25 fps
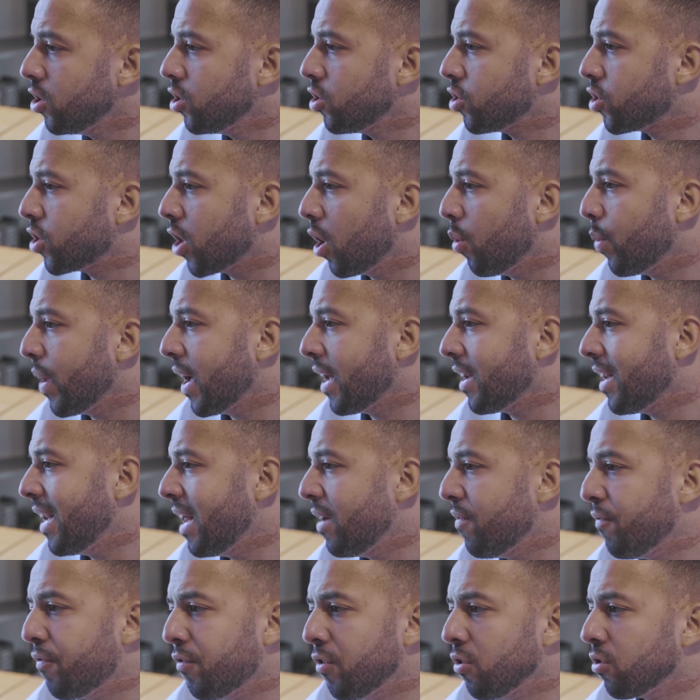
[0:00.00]
So we had an
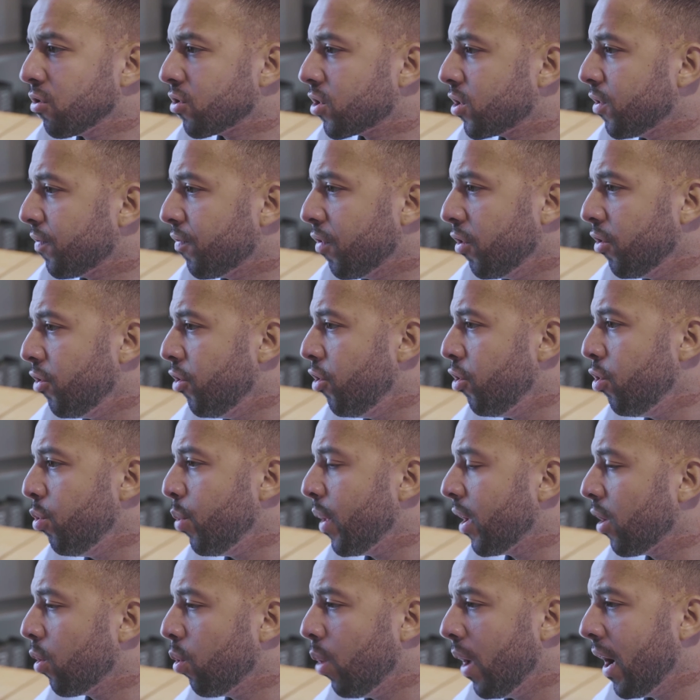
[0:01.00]
influx of new
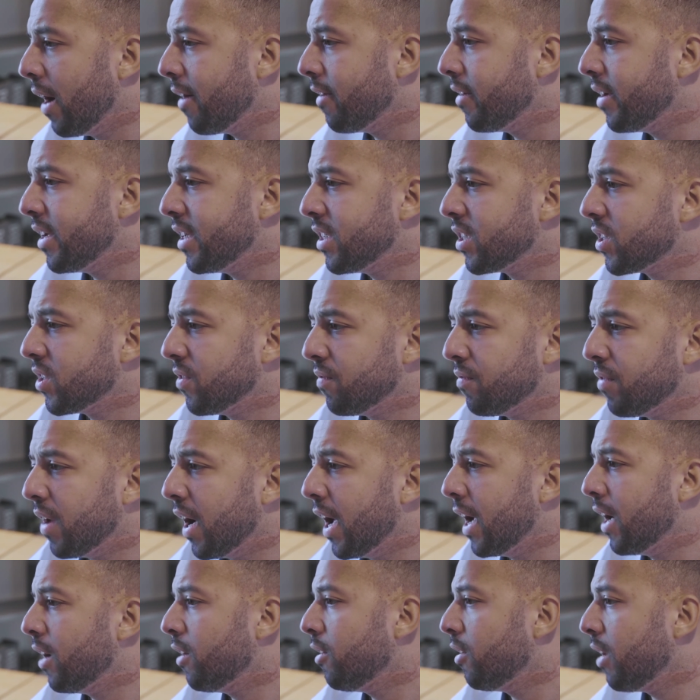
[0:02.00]
inquiries
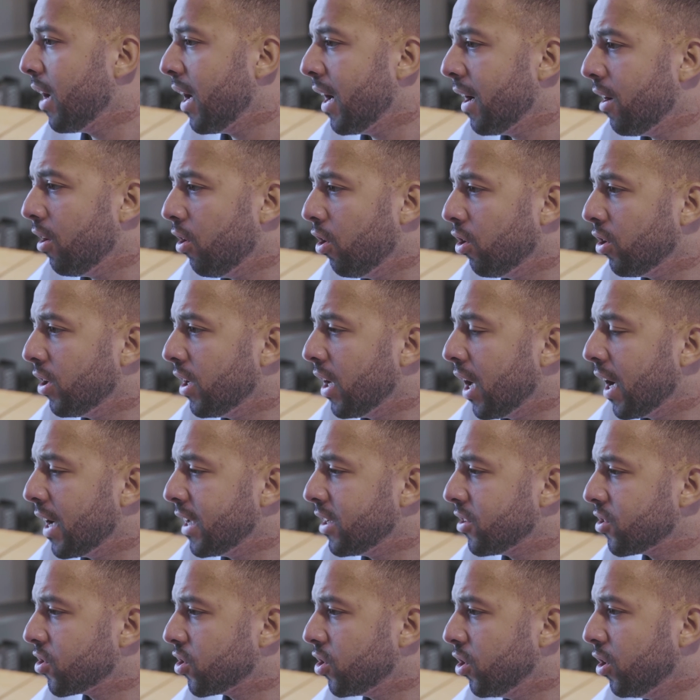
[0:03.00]
via our
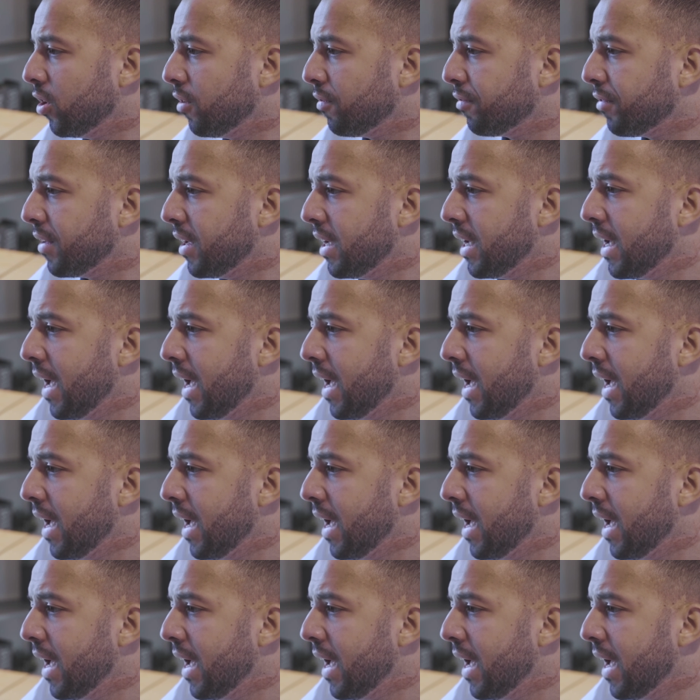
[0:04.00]
online stuff